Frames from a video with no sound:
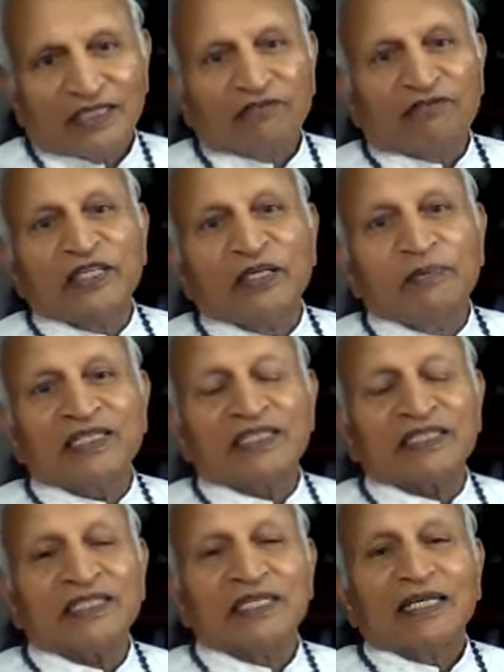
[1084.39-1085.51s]

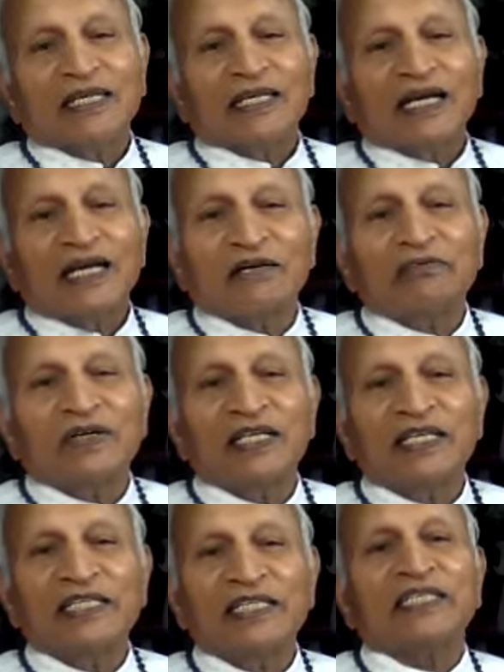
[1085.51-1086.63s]
Females have
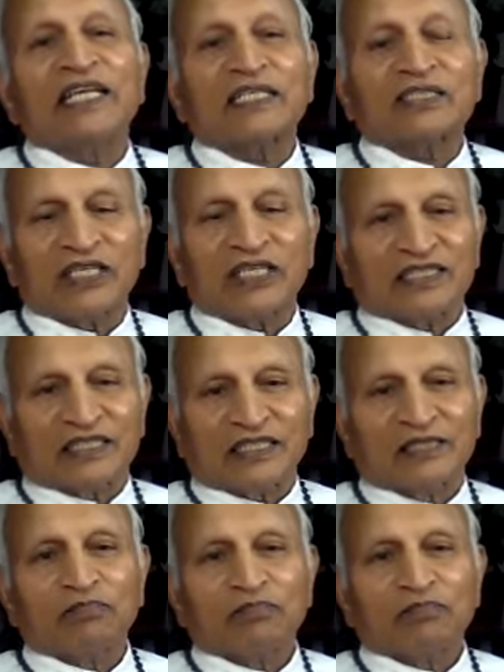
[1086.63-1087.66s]
easy access